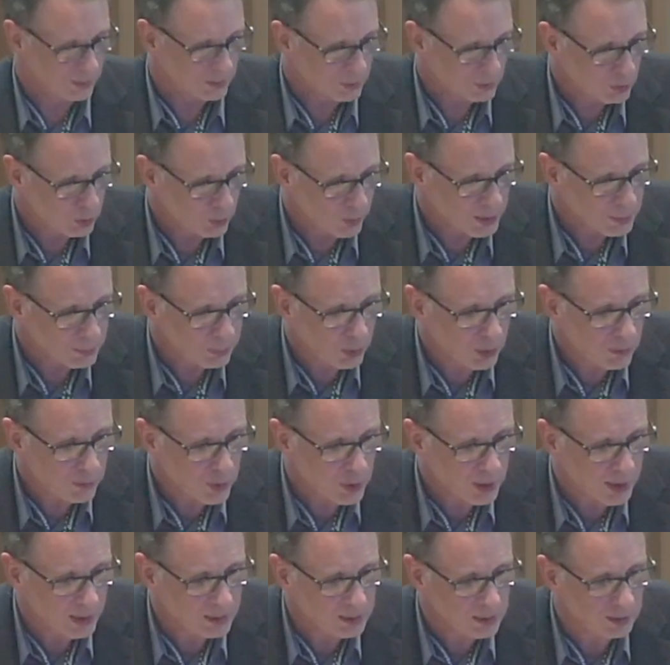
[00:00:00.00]
quite
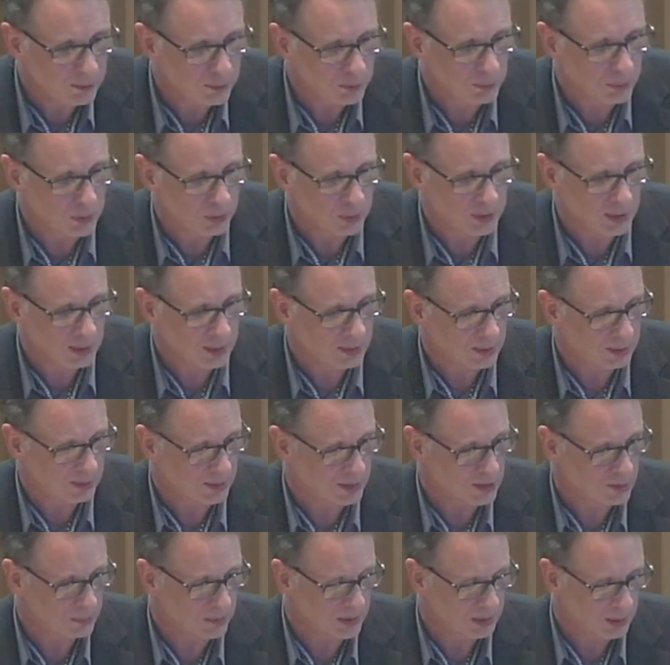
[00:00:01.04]
provocative model that
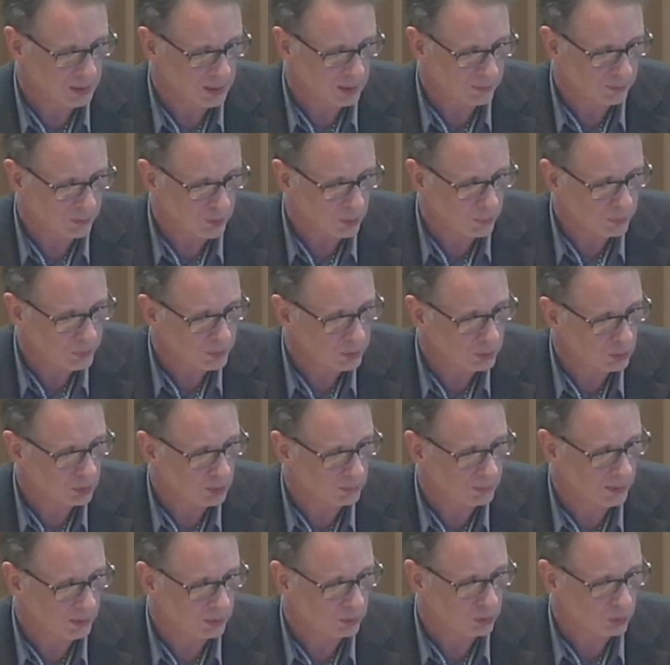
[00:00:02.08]
has been developed now
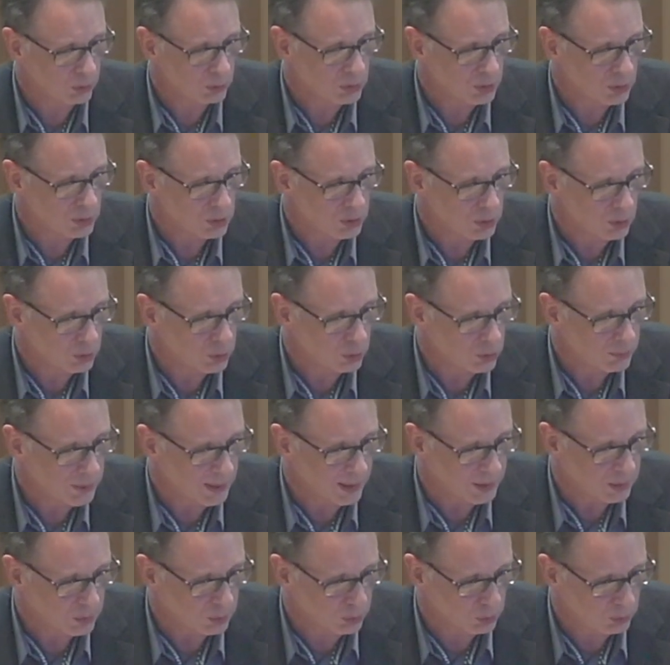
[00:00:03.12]
about 2 years ago by
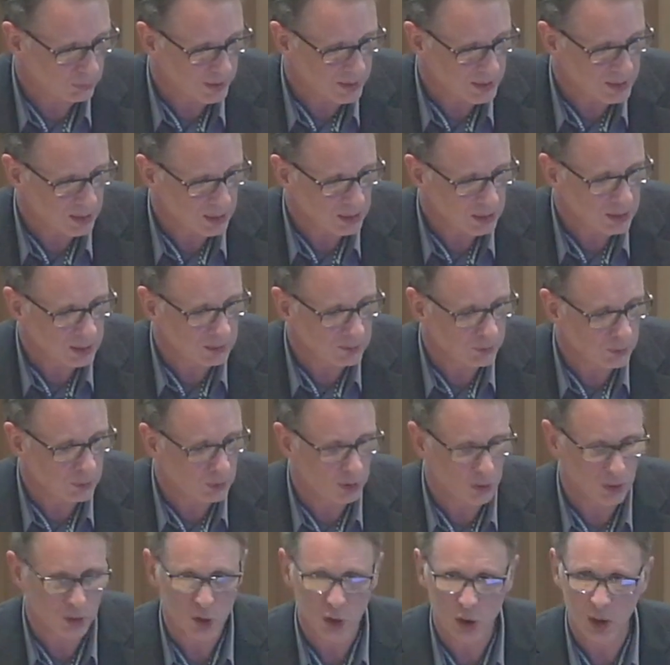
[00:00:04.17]
Tomasetti and
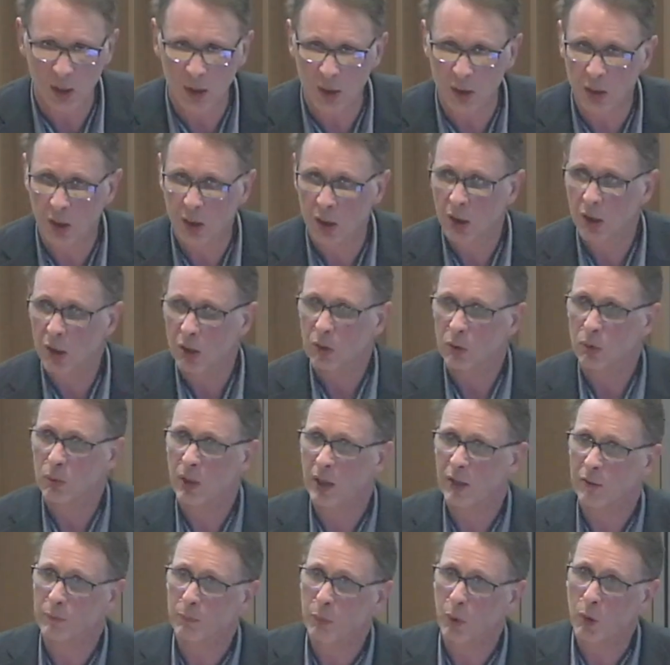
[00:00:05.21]
Vogelstein, who
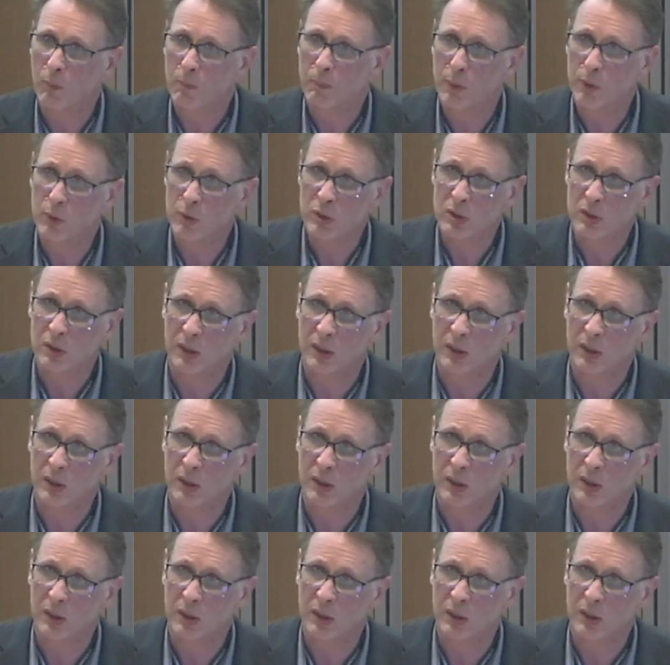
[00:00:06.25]
have proposed